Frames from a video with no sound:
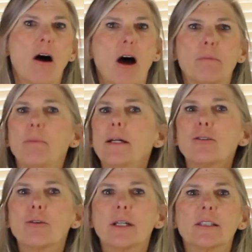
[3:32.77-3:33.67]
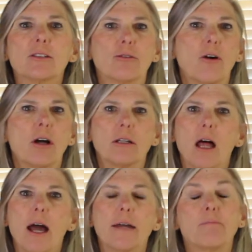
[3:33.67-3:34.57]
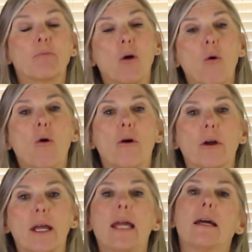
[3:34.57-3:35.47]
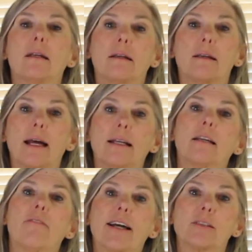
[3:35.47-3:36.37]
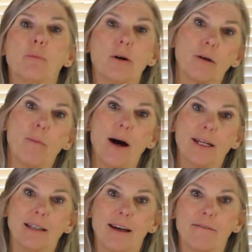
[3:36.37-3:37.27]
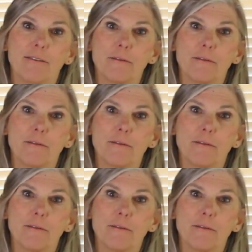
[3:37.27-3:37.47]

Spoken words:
on Pinterest or online or in Kelly LeVeque's book, Body Love.